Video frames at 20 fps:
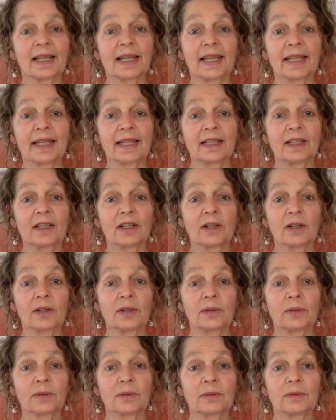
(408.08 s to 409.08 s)
Let it
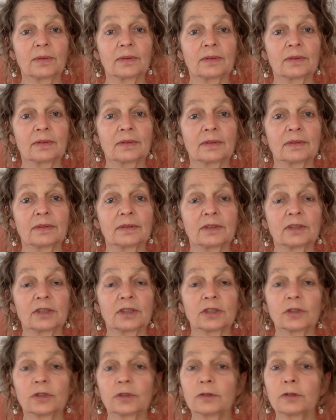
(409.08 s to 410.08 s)
go.
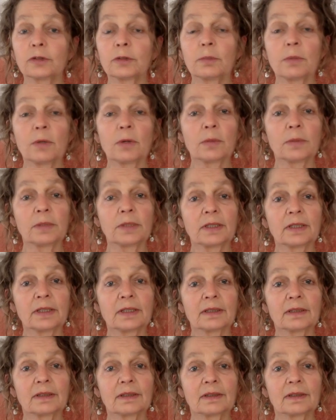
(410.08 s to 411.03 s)
Just for a moment.